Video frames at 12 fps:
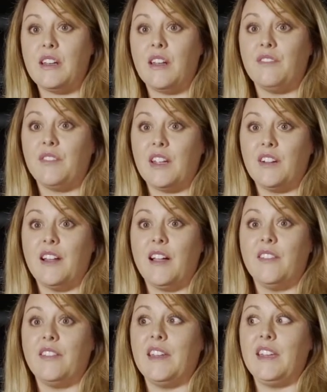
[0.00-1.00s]
I figured
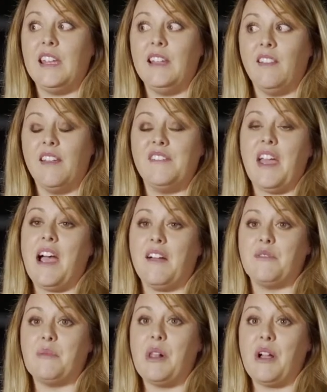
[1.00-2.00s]
out that he lived
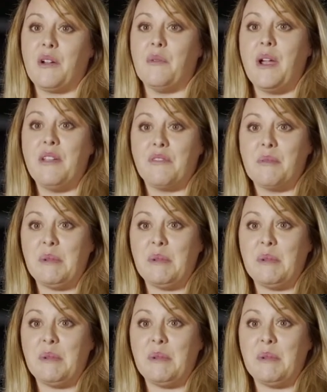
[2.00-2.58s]
half a block away from